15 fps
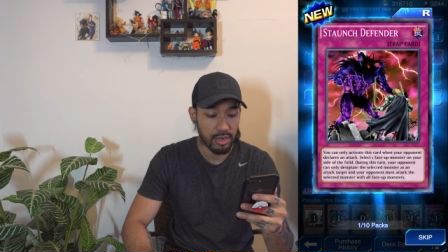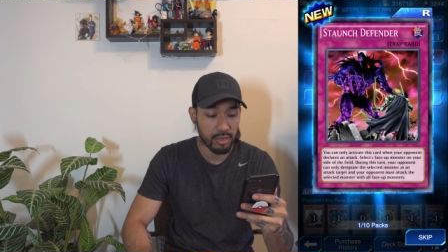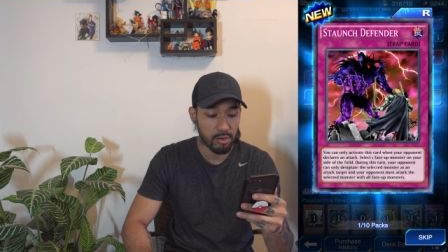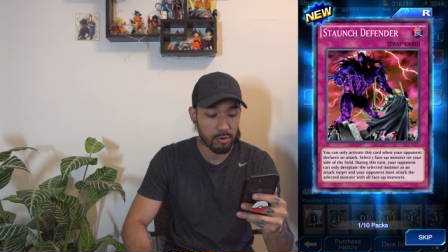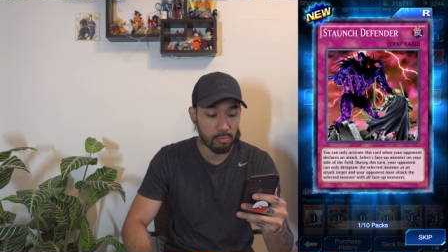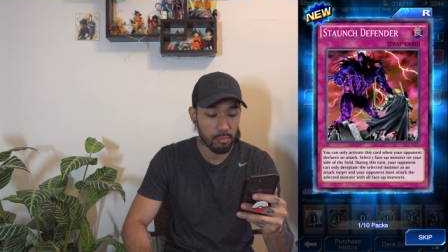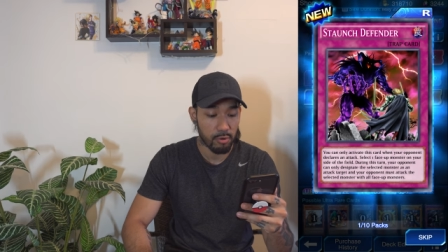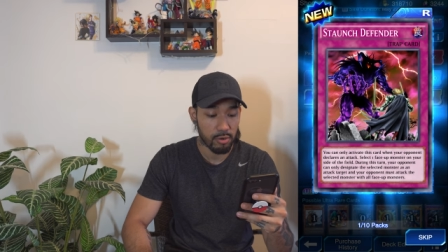and
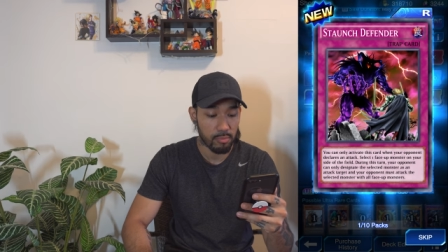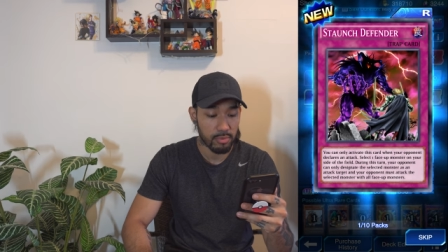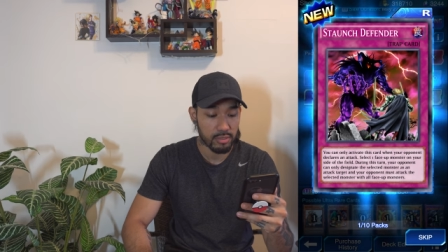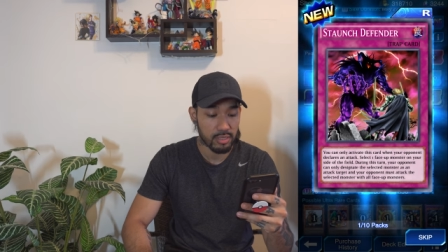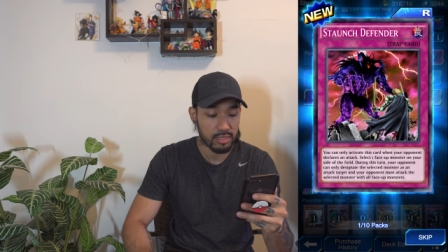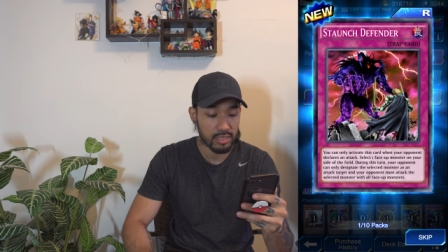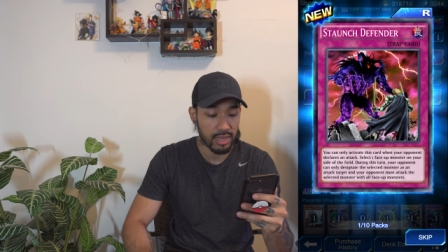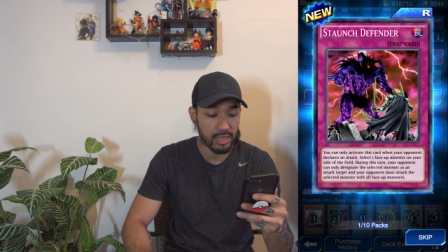your opponent
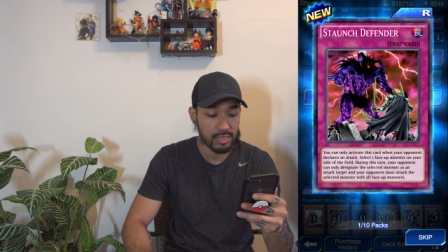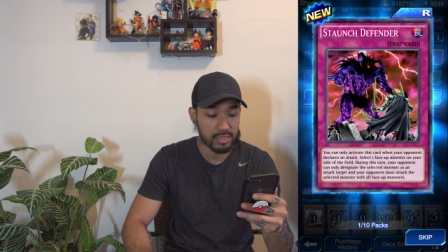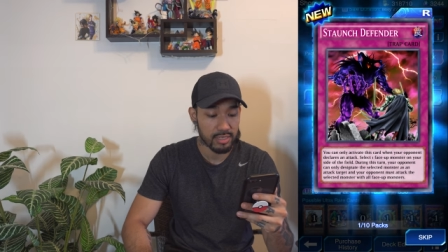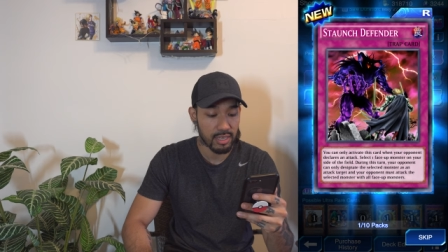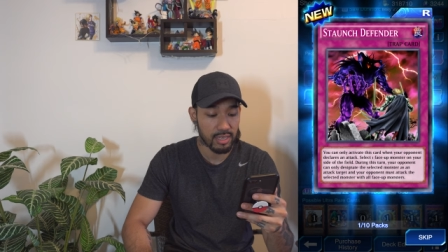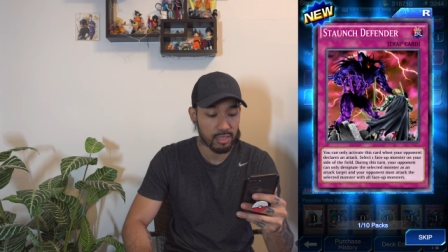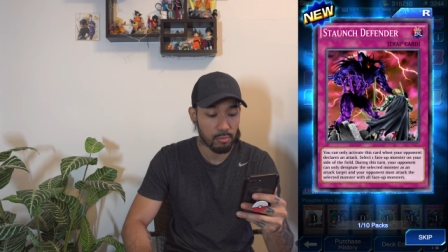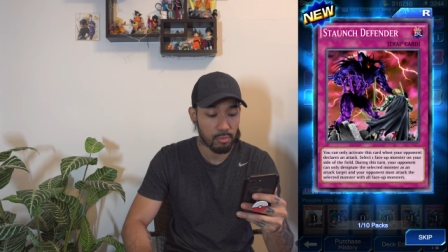must attack the
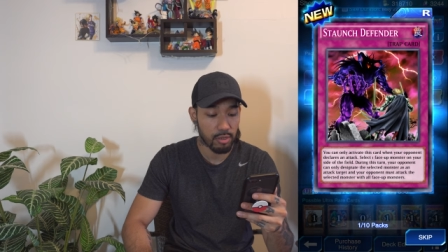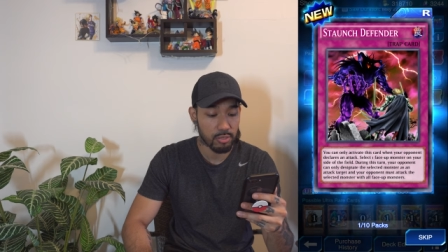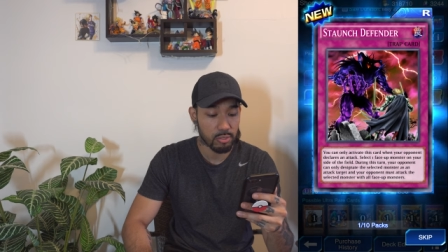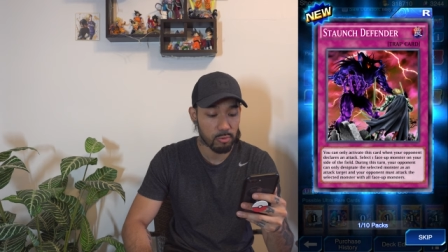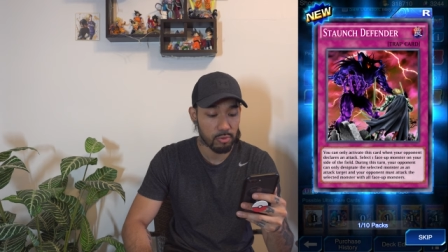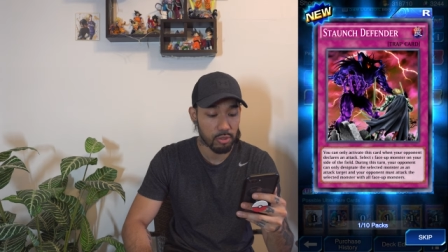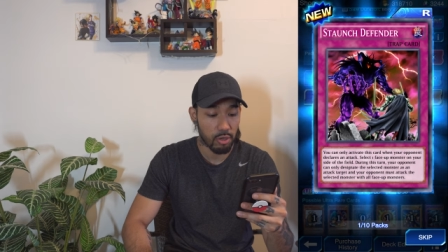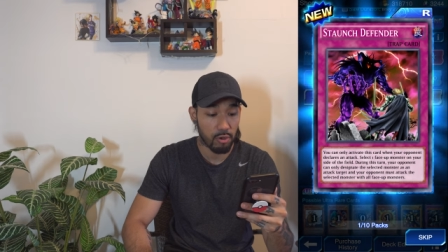selected
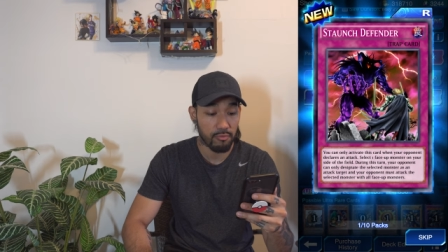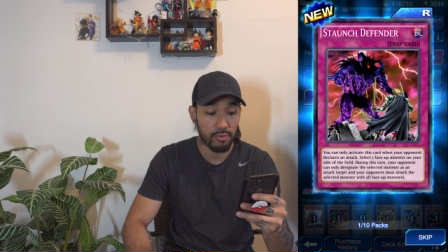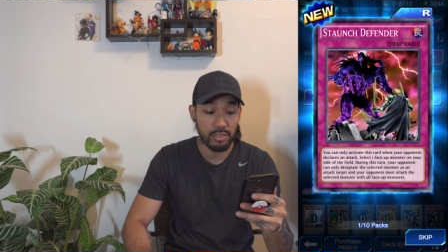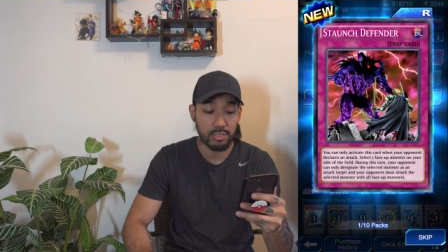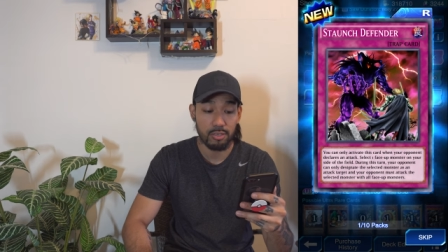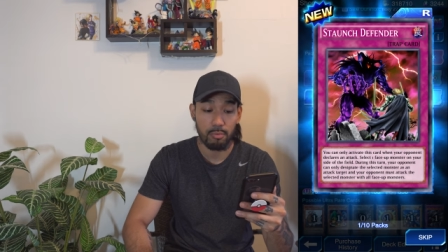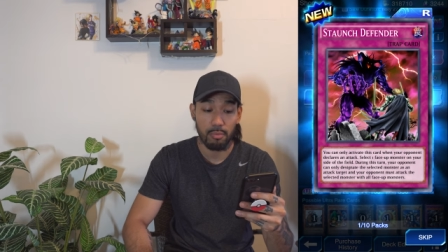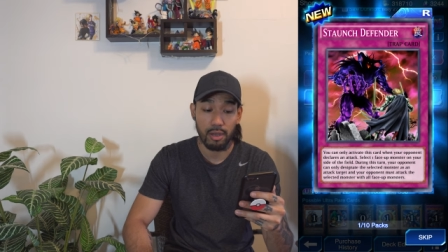monster with all
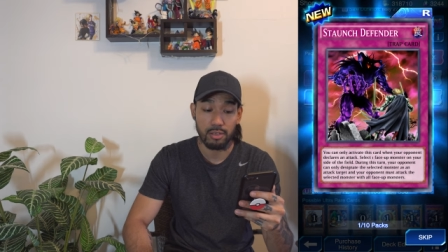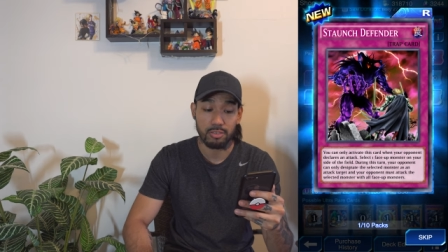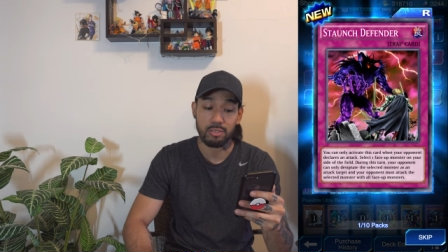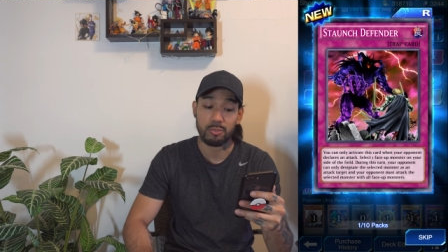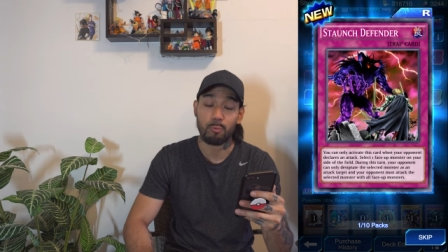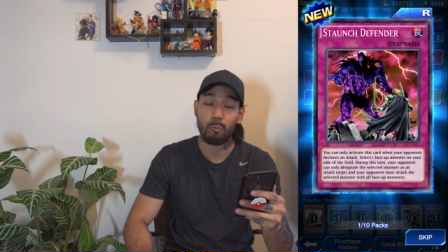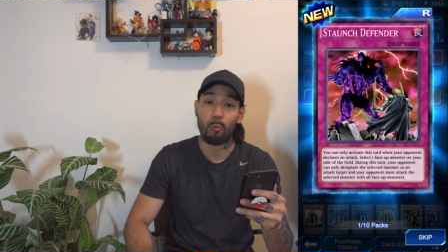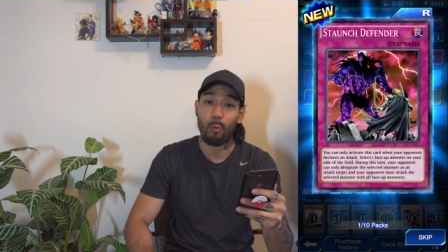face-up
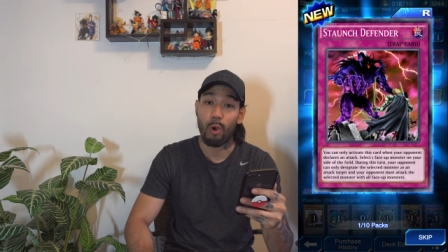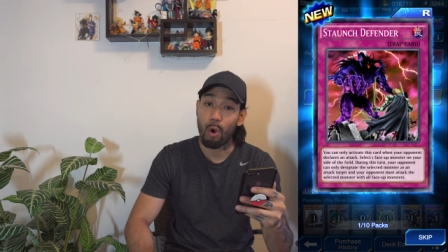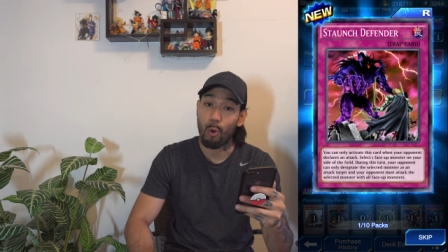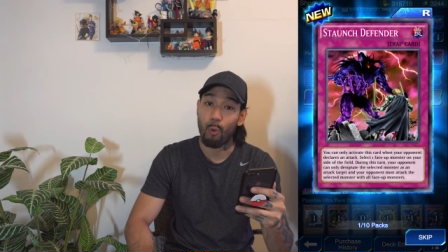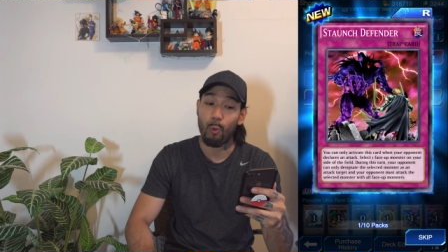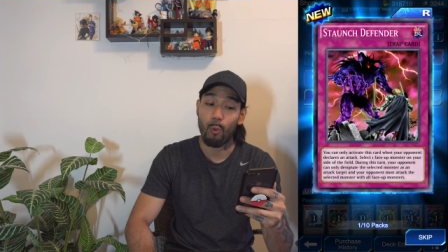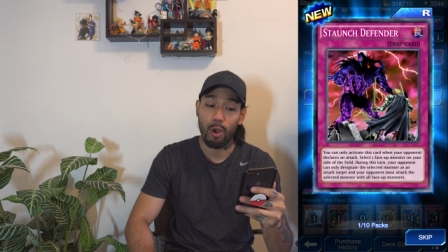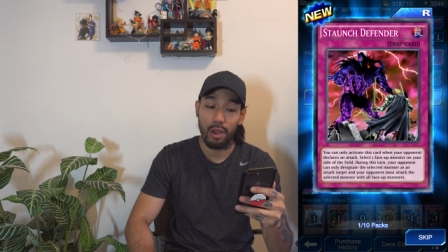monsters.
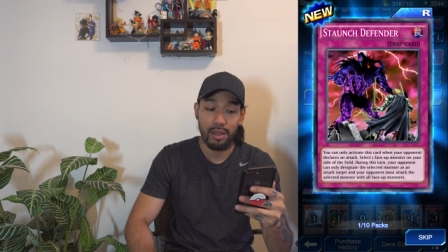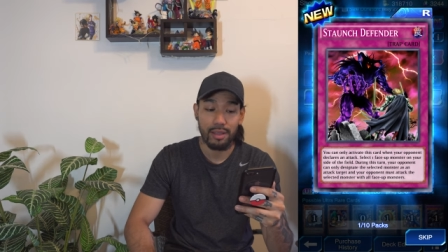Whoa!